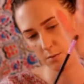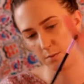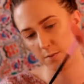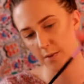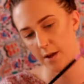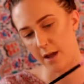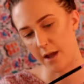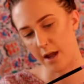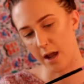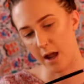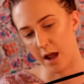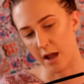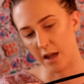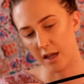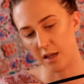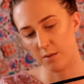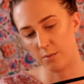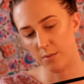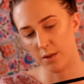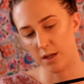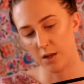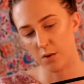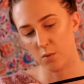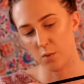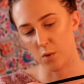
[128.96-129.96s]
by
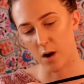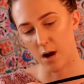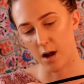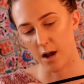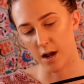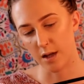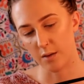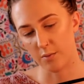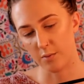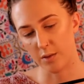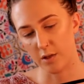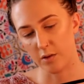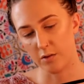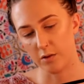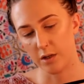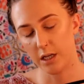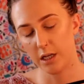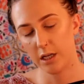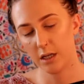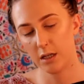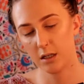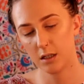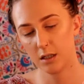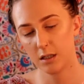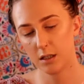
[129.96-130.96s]
IBY
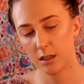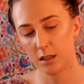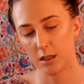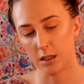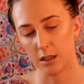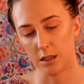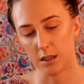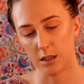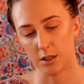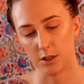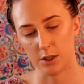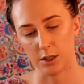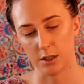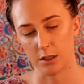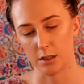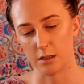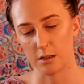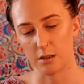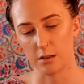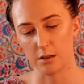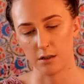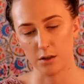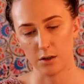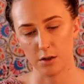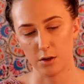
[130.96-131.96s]
Beauty, and it just
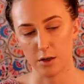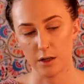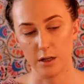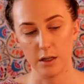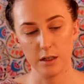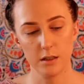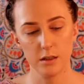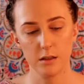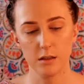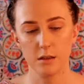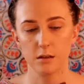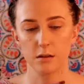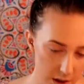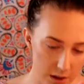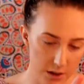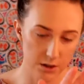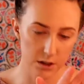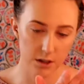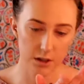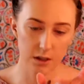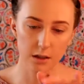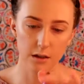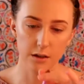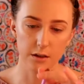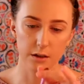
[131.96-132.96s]
says crease. It's
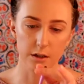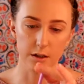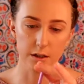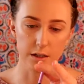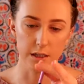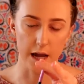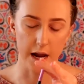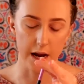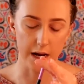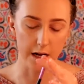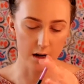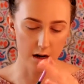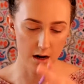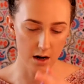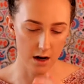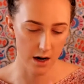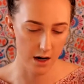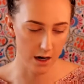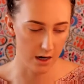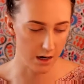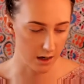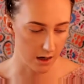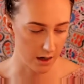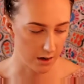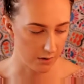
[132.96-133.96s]
just a little tighter,
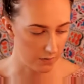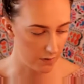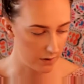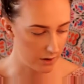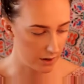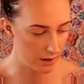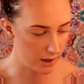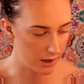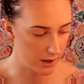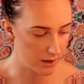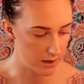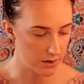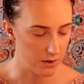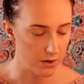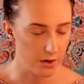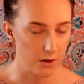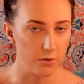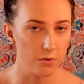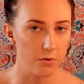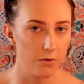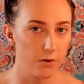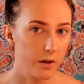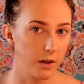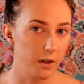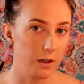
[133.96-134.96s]
and I feel like it's good
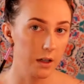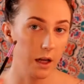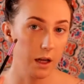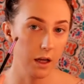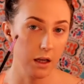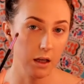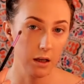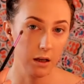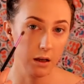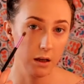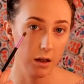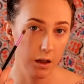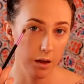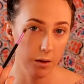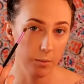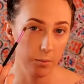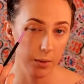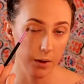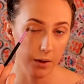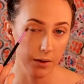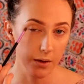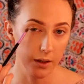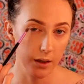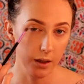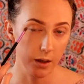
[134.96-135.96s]
for like
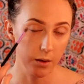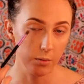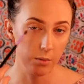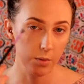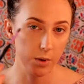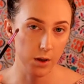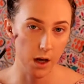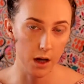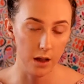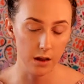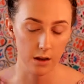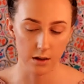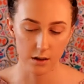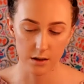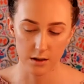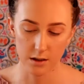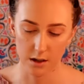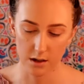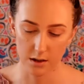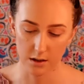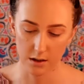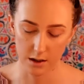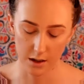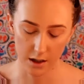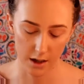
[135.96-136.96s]
building up colors
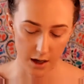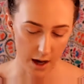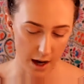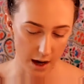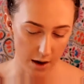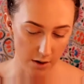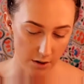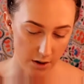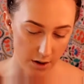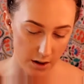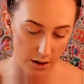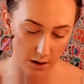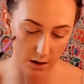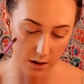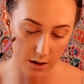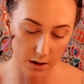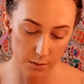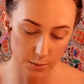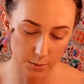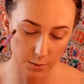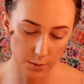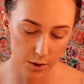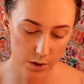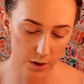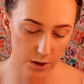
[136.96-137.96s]
on the
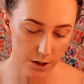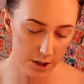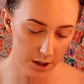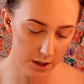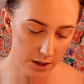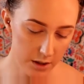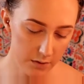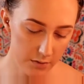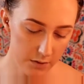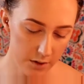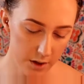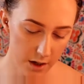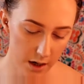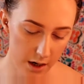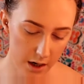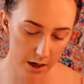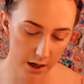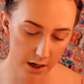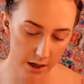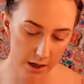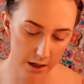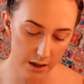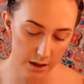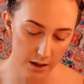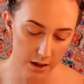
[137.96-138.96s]
outer portion of your
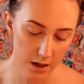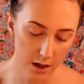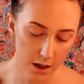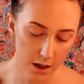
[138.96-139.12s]
eye.